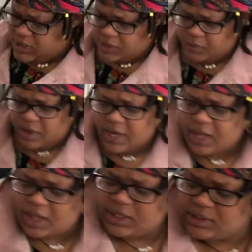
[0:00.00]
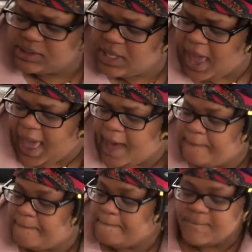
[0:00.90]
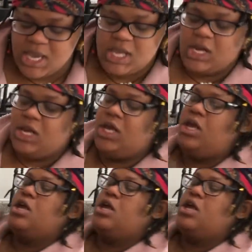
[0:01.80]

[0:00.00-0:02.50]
So we're gonna immediately,